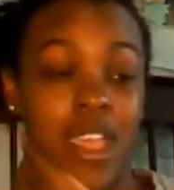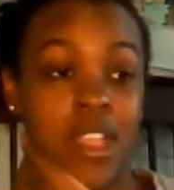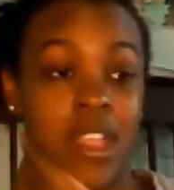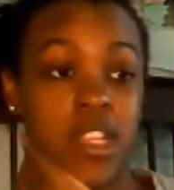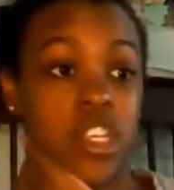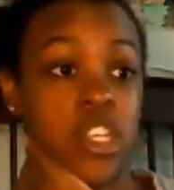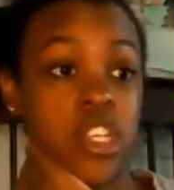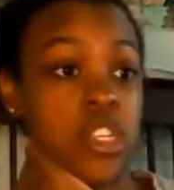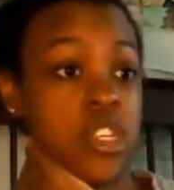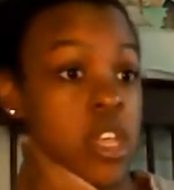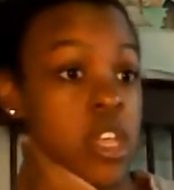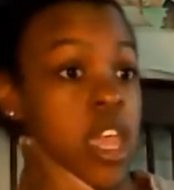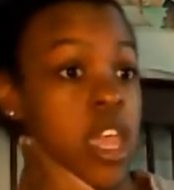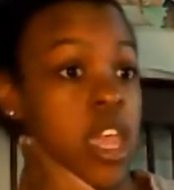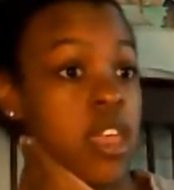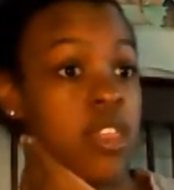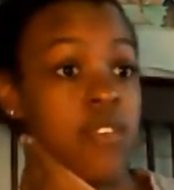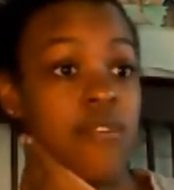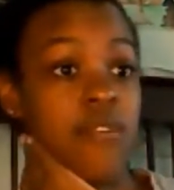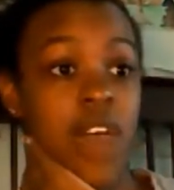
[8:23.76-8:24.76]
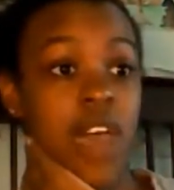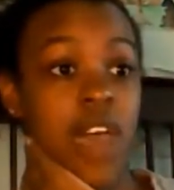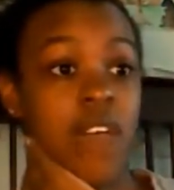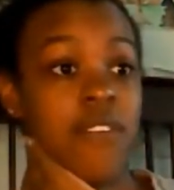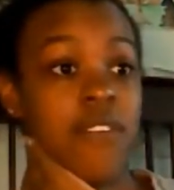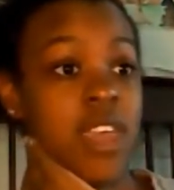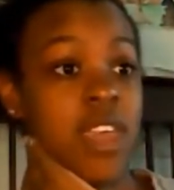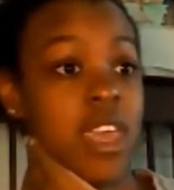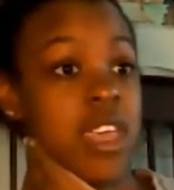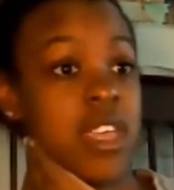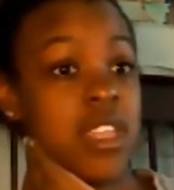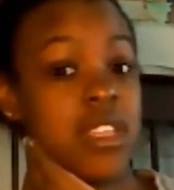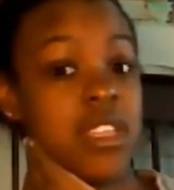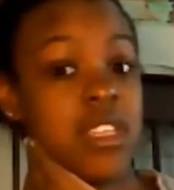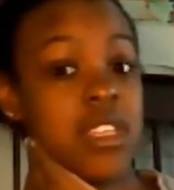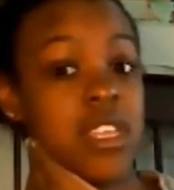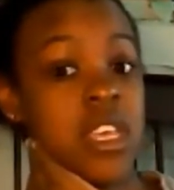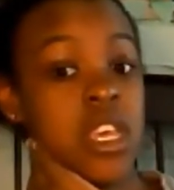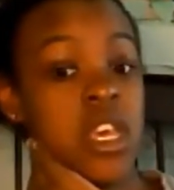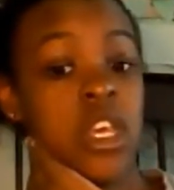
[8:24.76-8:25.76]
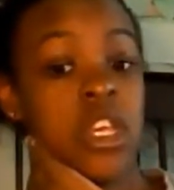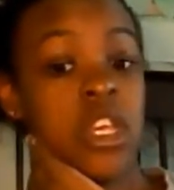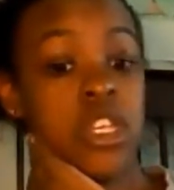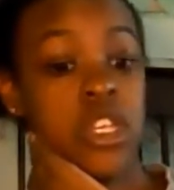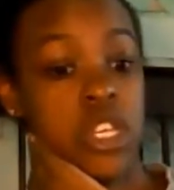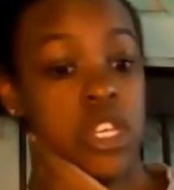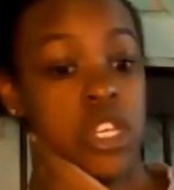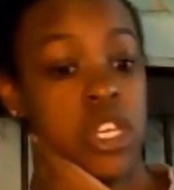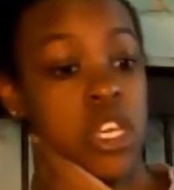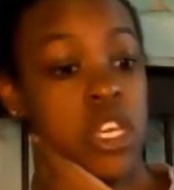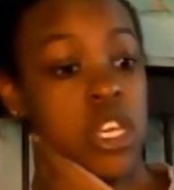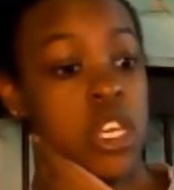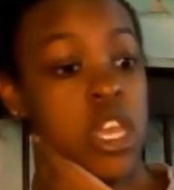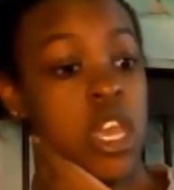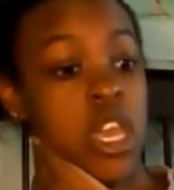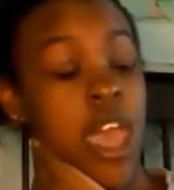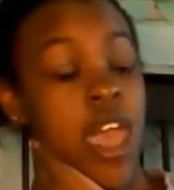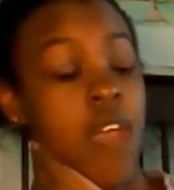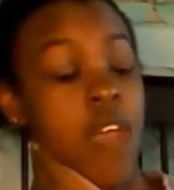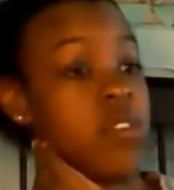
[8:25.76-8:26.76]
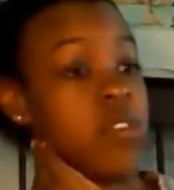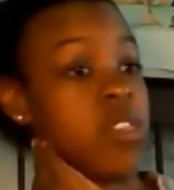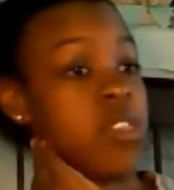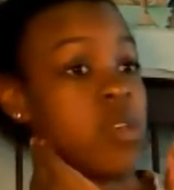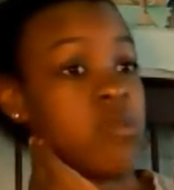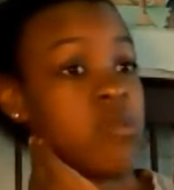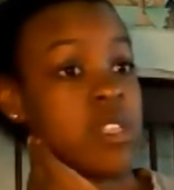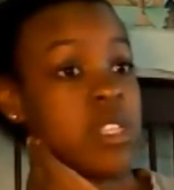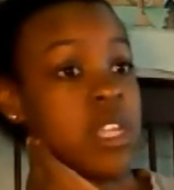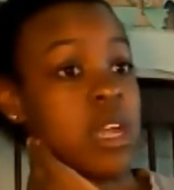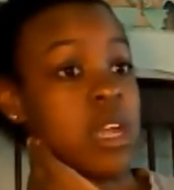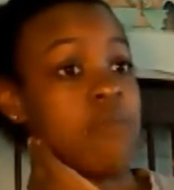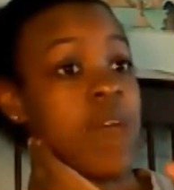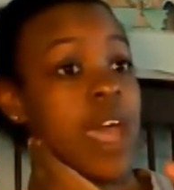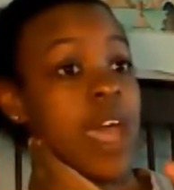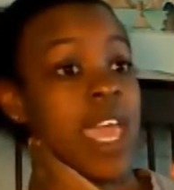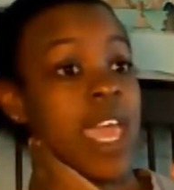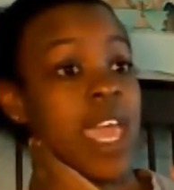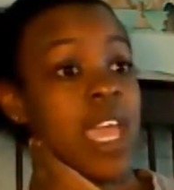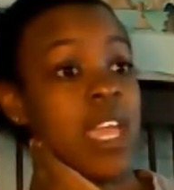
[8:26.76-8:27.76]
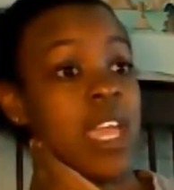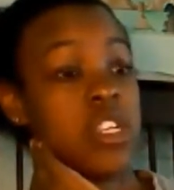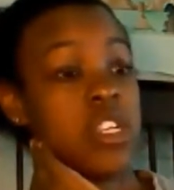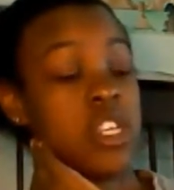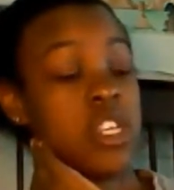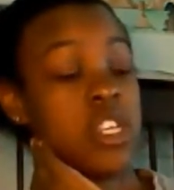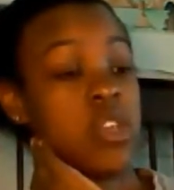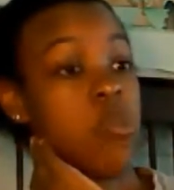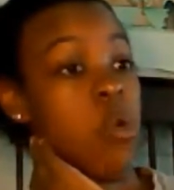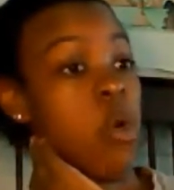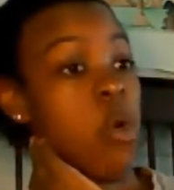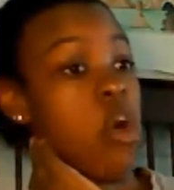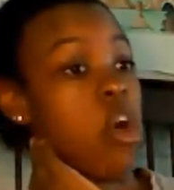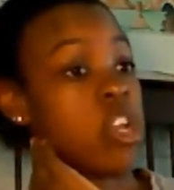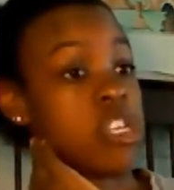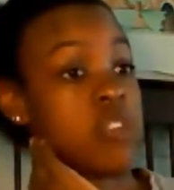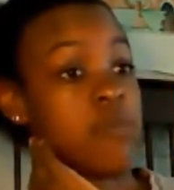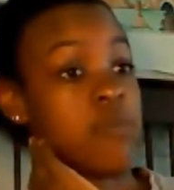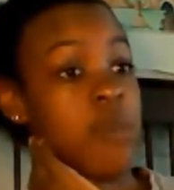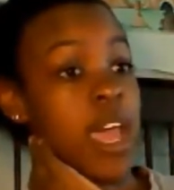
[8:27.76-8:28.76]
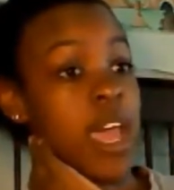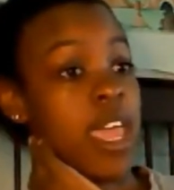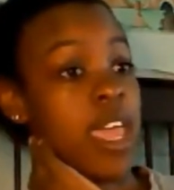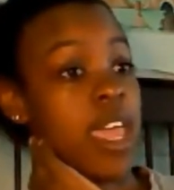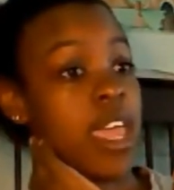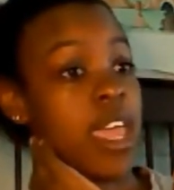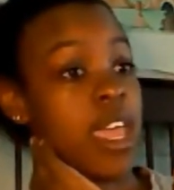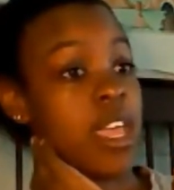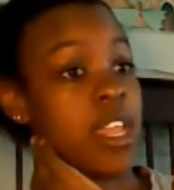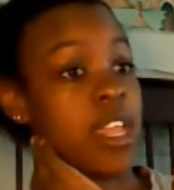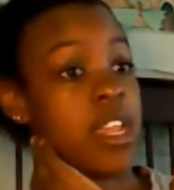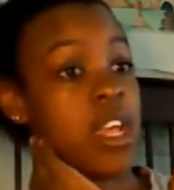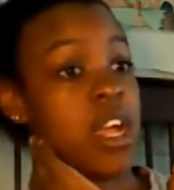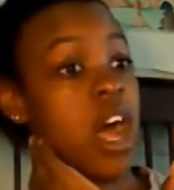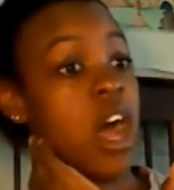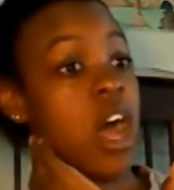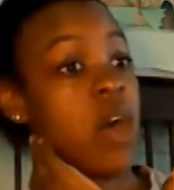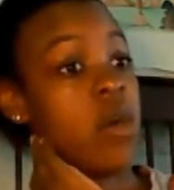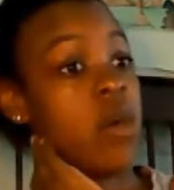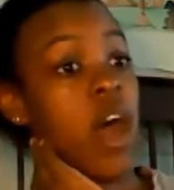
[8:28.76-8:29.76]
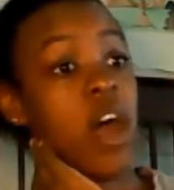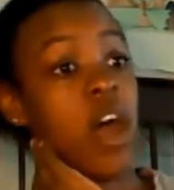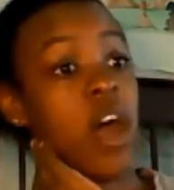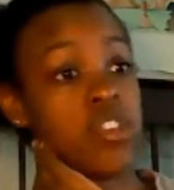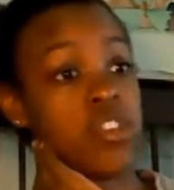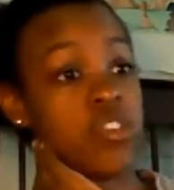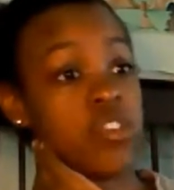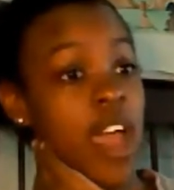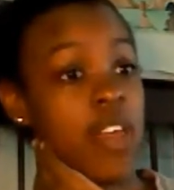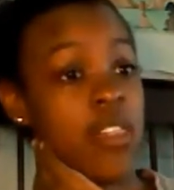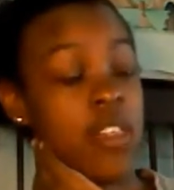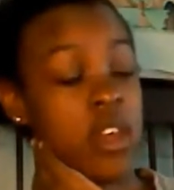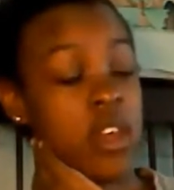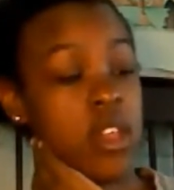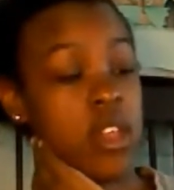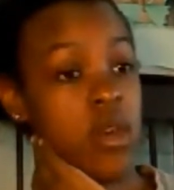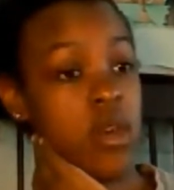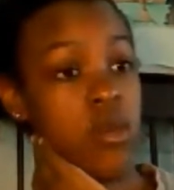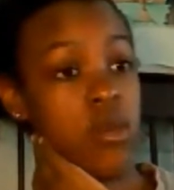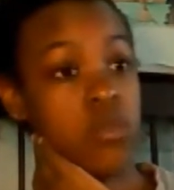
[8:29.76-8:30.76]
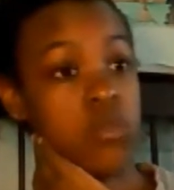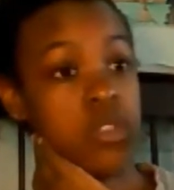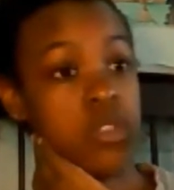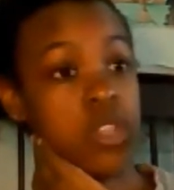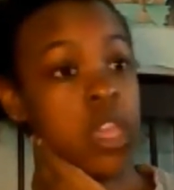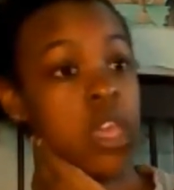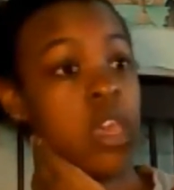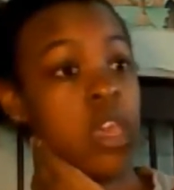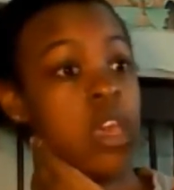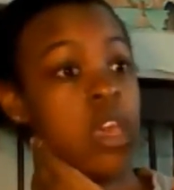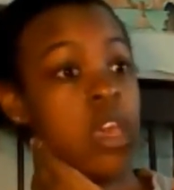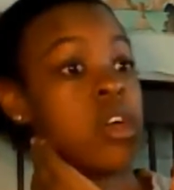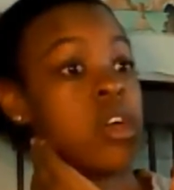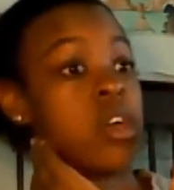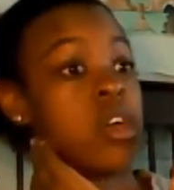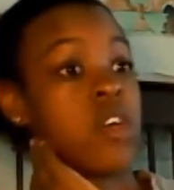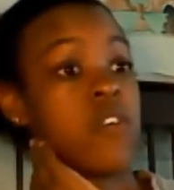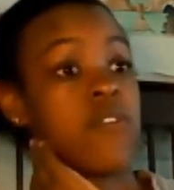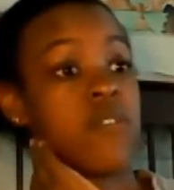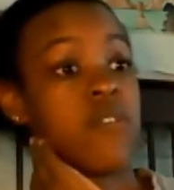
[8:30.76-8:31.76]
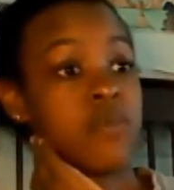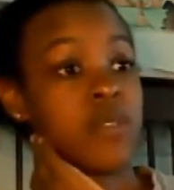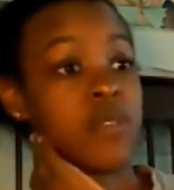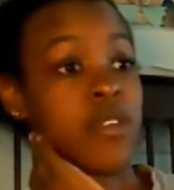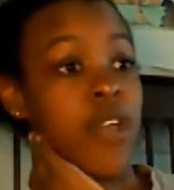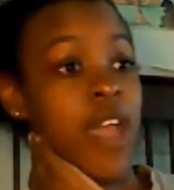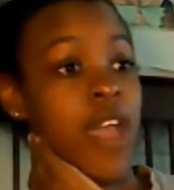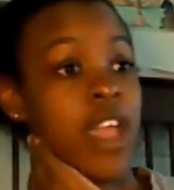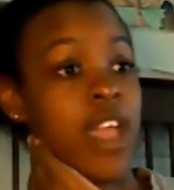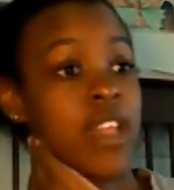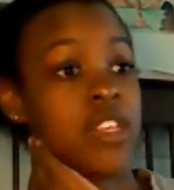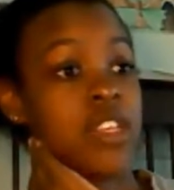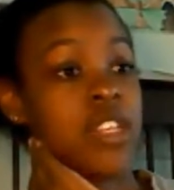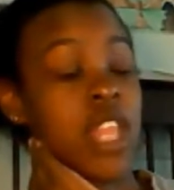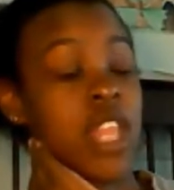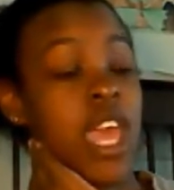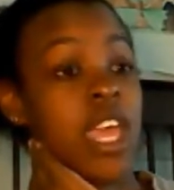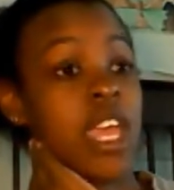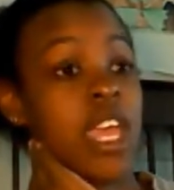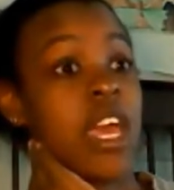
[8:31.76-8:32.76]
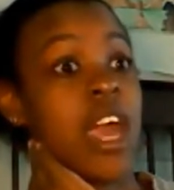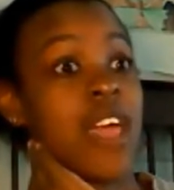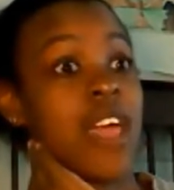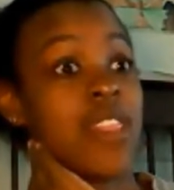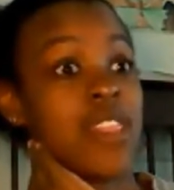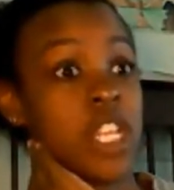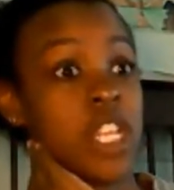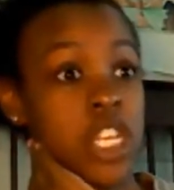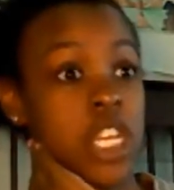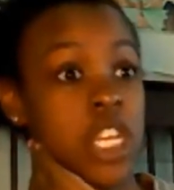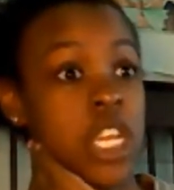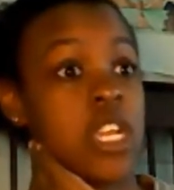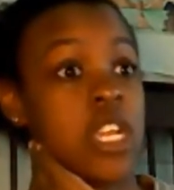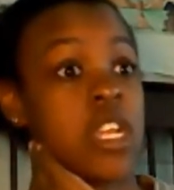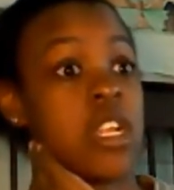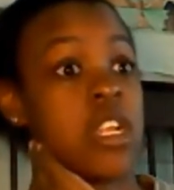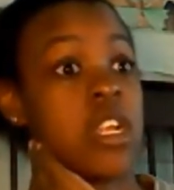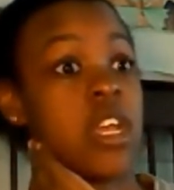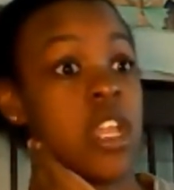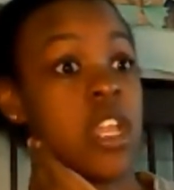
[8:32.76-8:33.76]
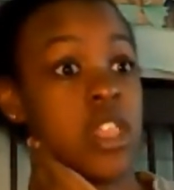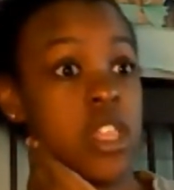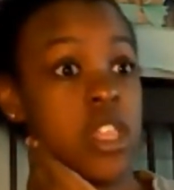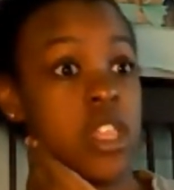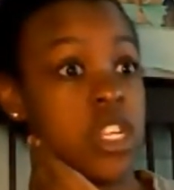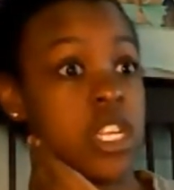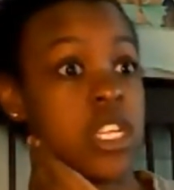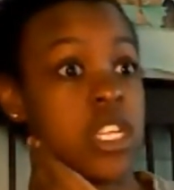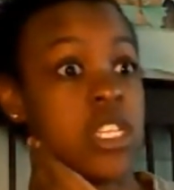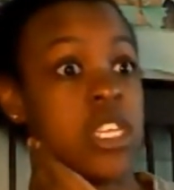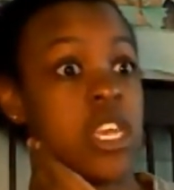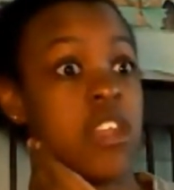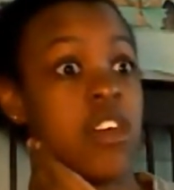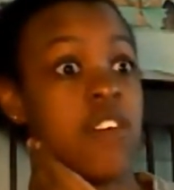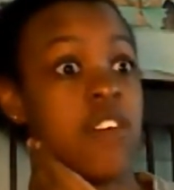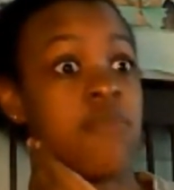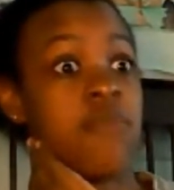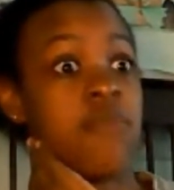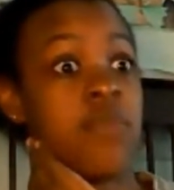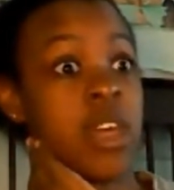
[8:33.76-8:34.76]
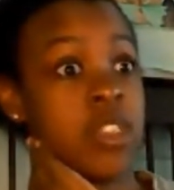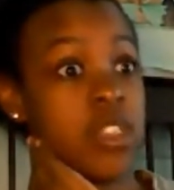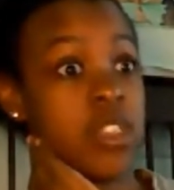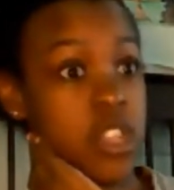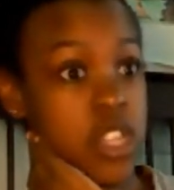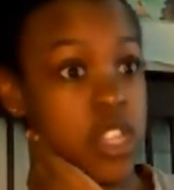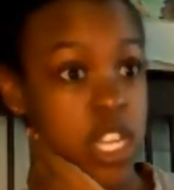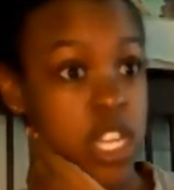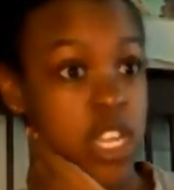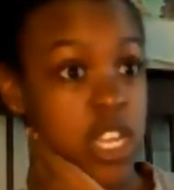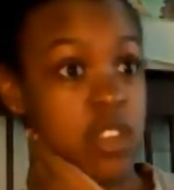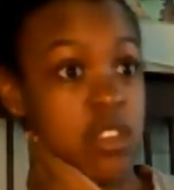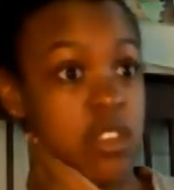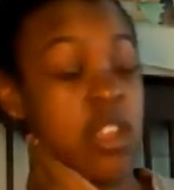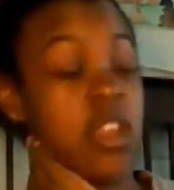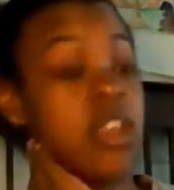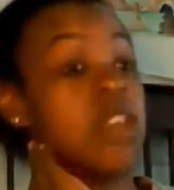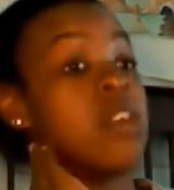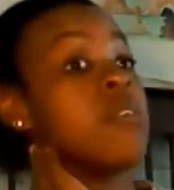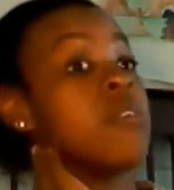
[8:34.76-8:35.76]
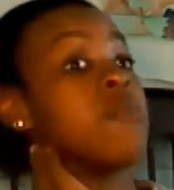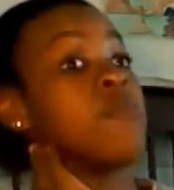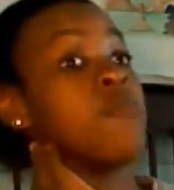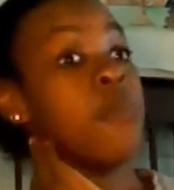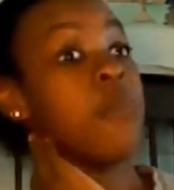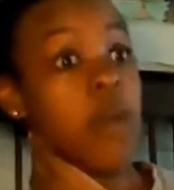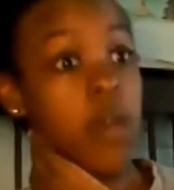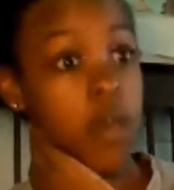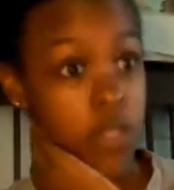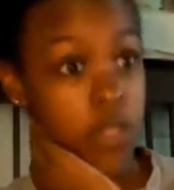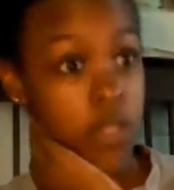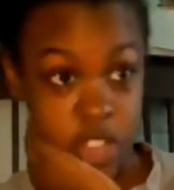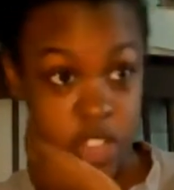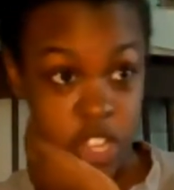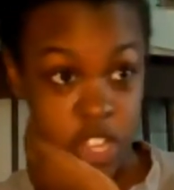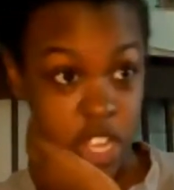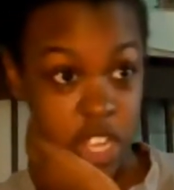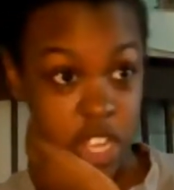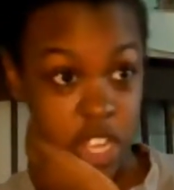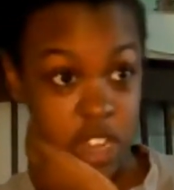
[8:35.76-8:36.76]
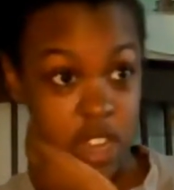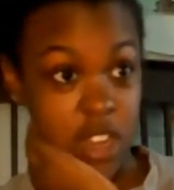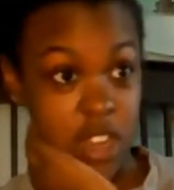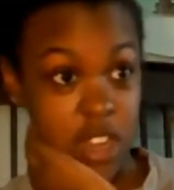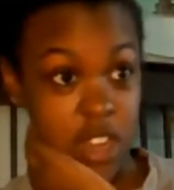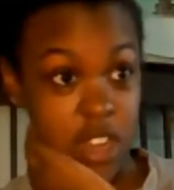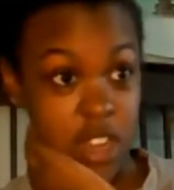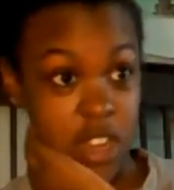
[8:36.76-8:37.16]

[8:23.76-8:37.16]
and she took care of the 5 kids. Everything was done by hand. She washed by hand, hung dry the clothes, cooked from scratch. Like got the chicken, cut the chicken's head off, plucked the chicken, boiled the chicken.